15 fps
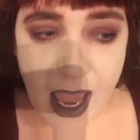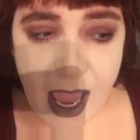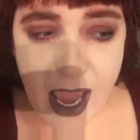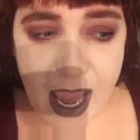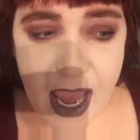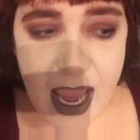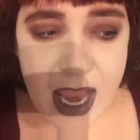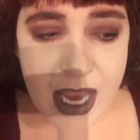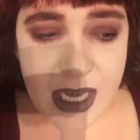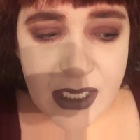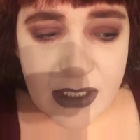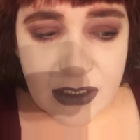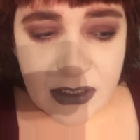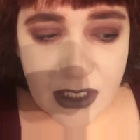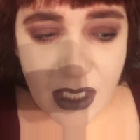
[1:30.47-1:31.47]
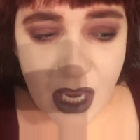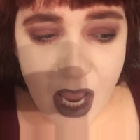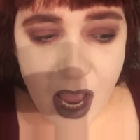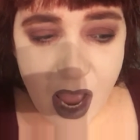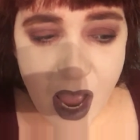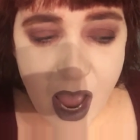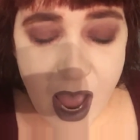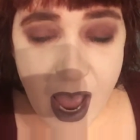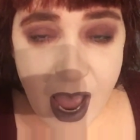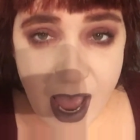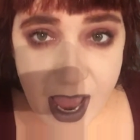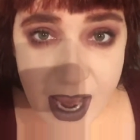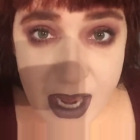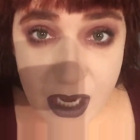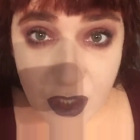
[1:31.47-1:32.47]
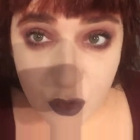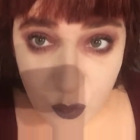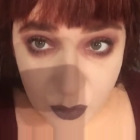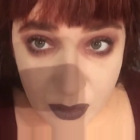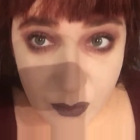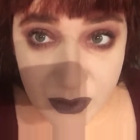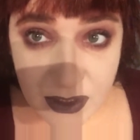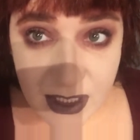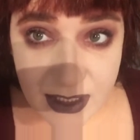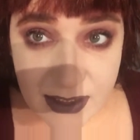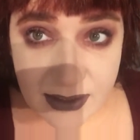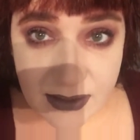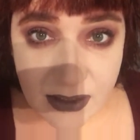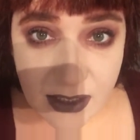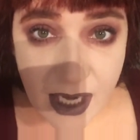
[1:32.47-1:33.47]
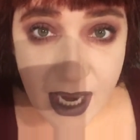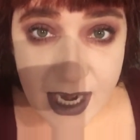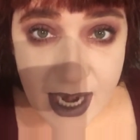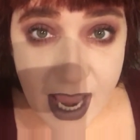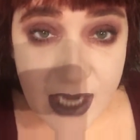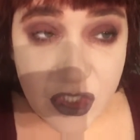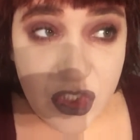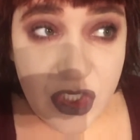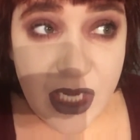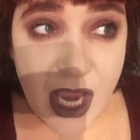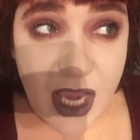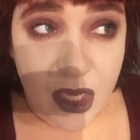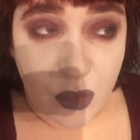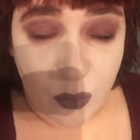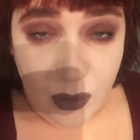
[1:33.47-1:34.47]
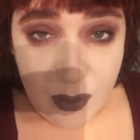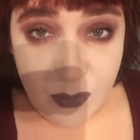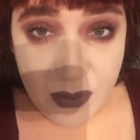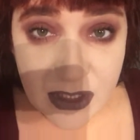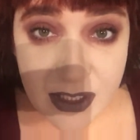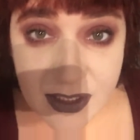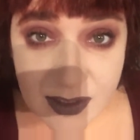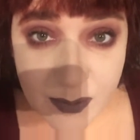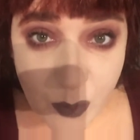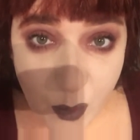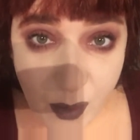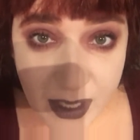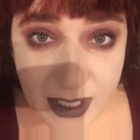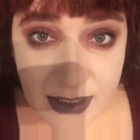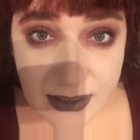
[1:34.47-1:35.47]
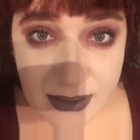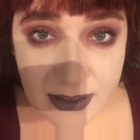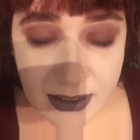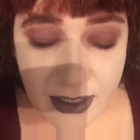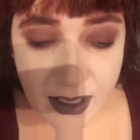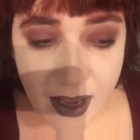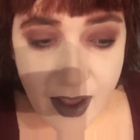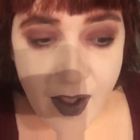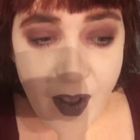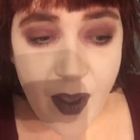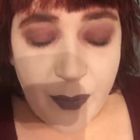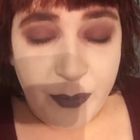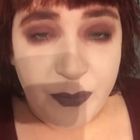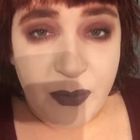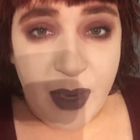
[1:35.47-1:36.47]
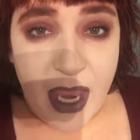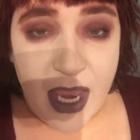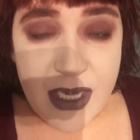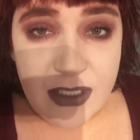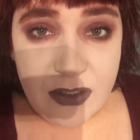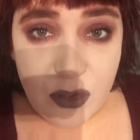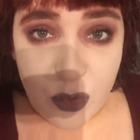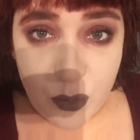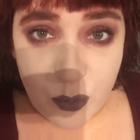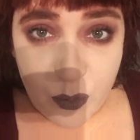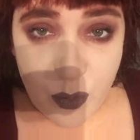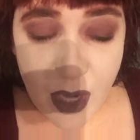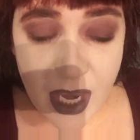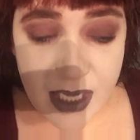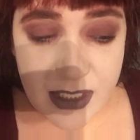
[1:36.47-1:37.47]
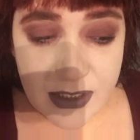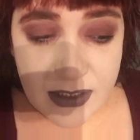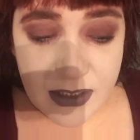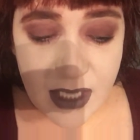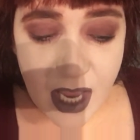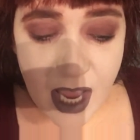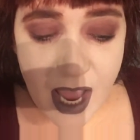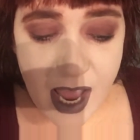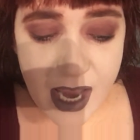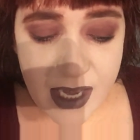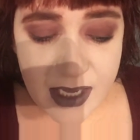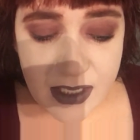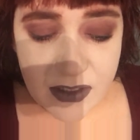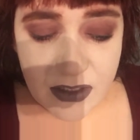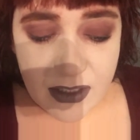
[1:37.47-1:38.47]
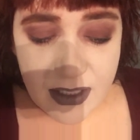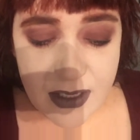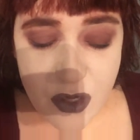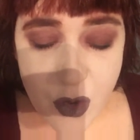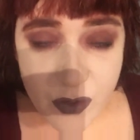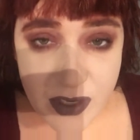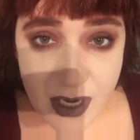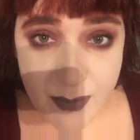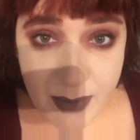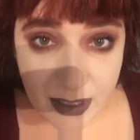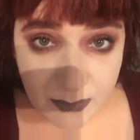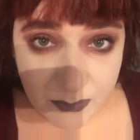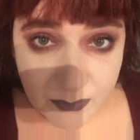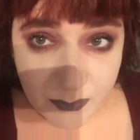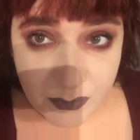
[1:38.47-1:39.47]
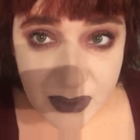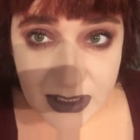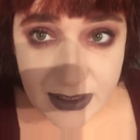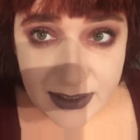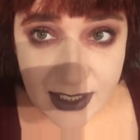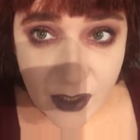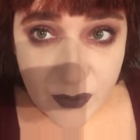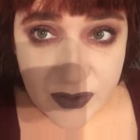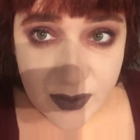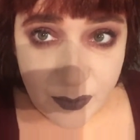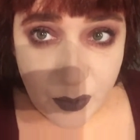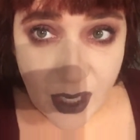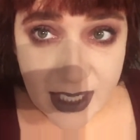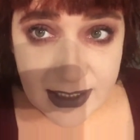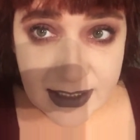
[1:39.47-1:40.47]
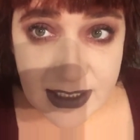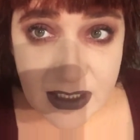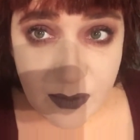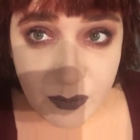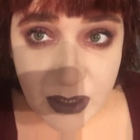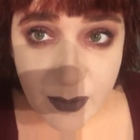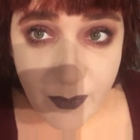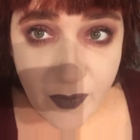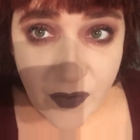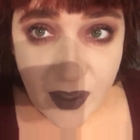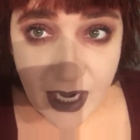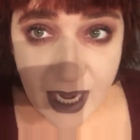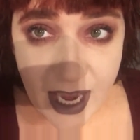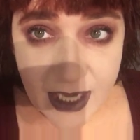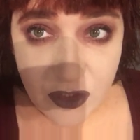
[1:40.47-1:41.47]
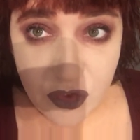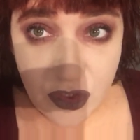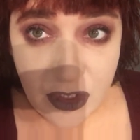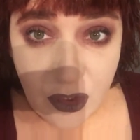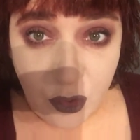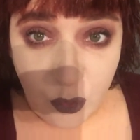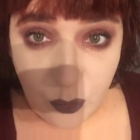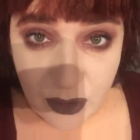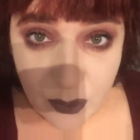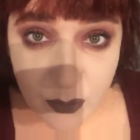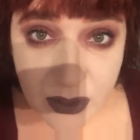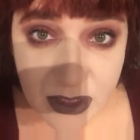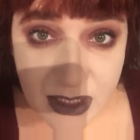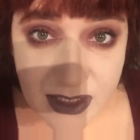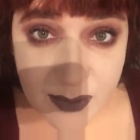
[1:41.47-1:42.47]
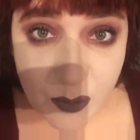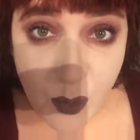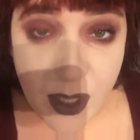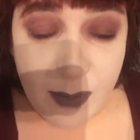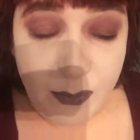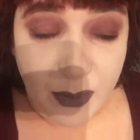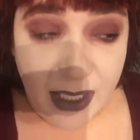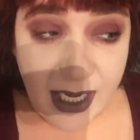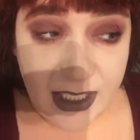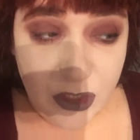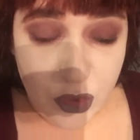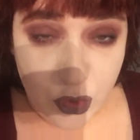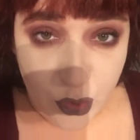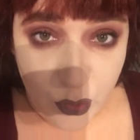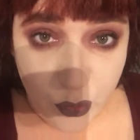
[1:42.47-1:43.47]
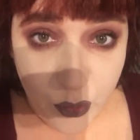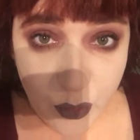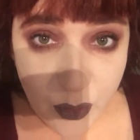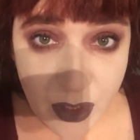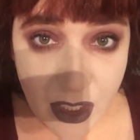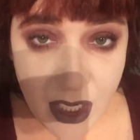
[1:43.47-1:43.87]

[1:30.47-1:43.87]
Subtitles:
And I agree with this. And actually, I agree with this point. And I know that it might be sound surprising to people that I actually agree with this point, but I do.